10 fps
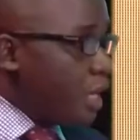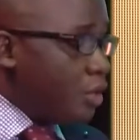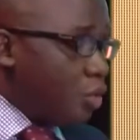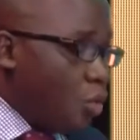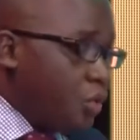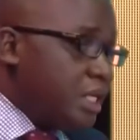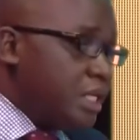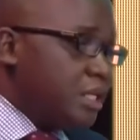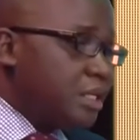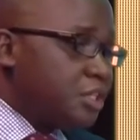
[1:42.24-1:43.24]
can
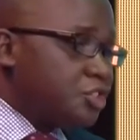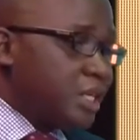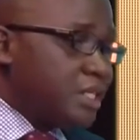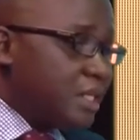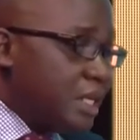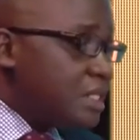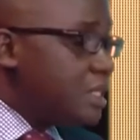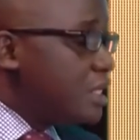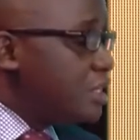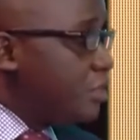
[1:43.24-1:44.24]
only translate
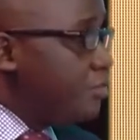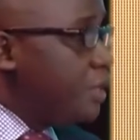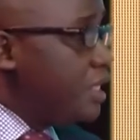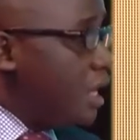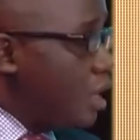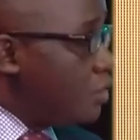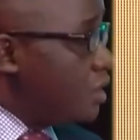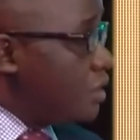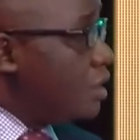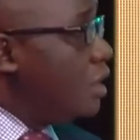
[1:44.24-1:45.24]
that if media
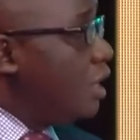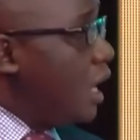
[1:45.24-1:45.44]
houses,